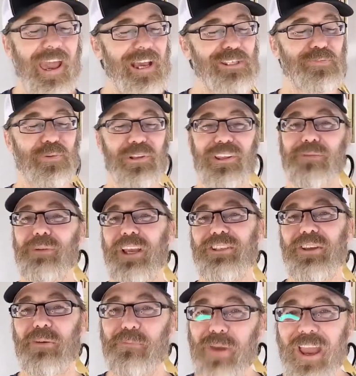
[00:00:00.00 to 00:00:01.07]
Expertly
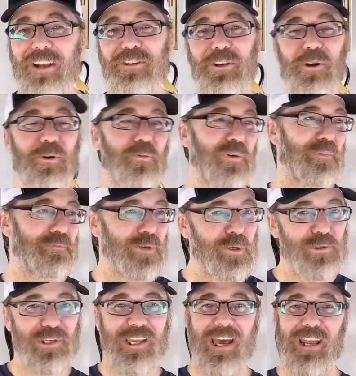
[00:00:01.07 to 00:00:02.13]
mixing banjo with
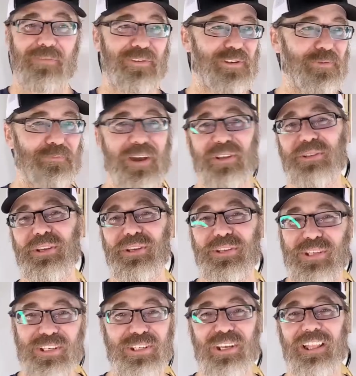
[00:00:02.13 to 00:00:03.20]
music out of a
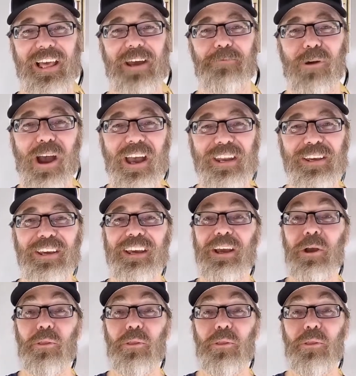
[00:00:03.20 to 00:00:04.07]
demented Disneyland ride,